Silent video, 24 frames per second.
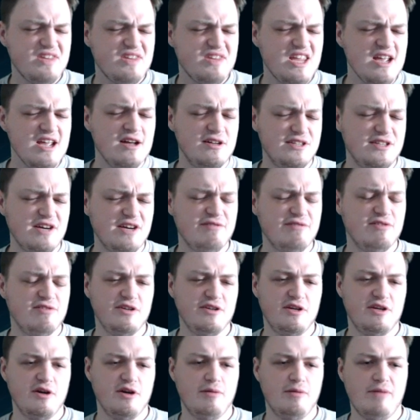I'd
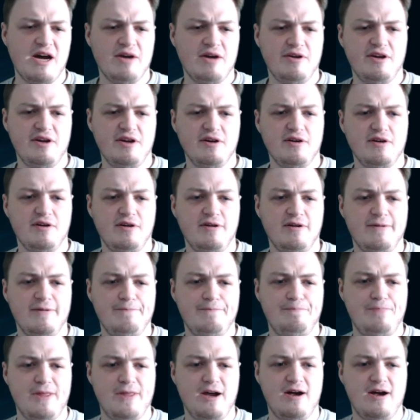definitely go Bounty Hunter.
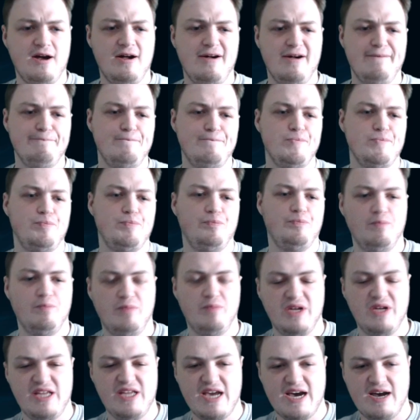
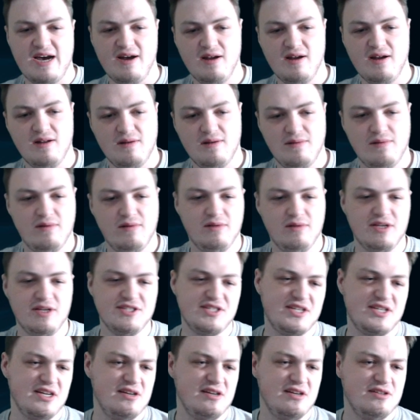But yeah,
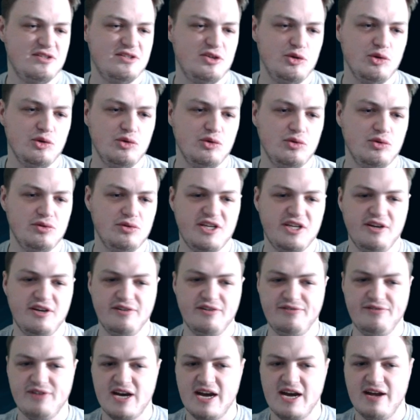let's get into Tier
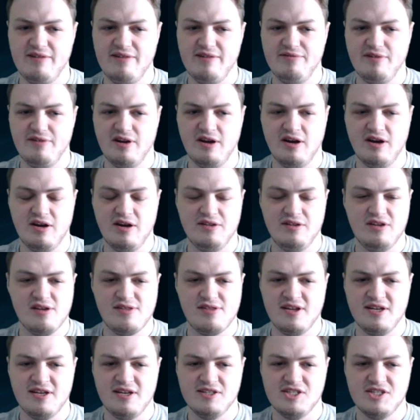5.
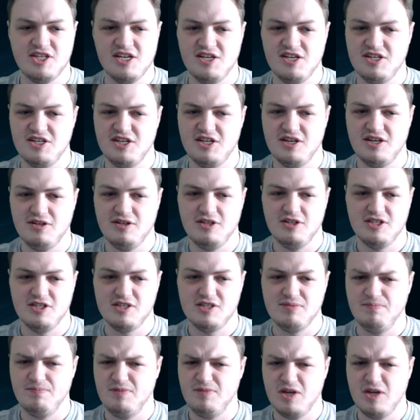Nothing has changed here.
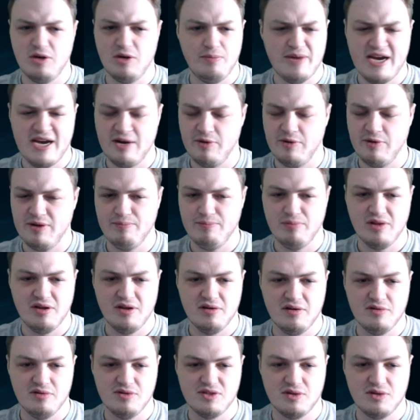Just go Battering
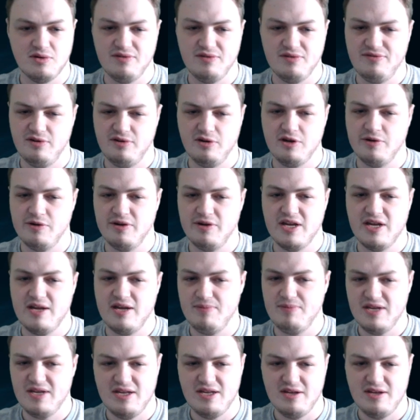Blows. Or if you're going
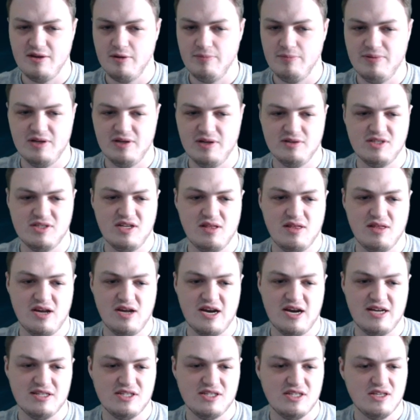AP, go Piercing
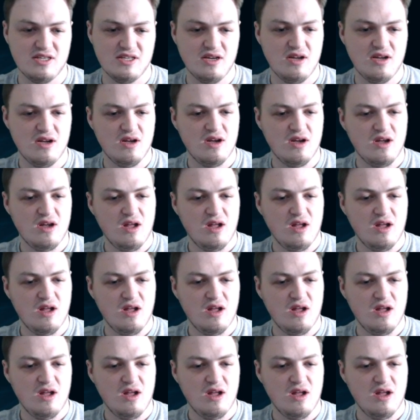Thoughts.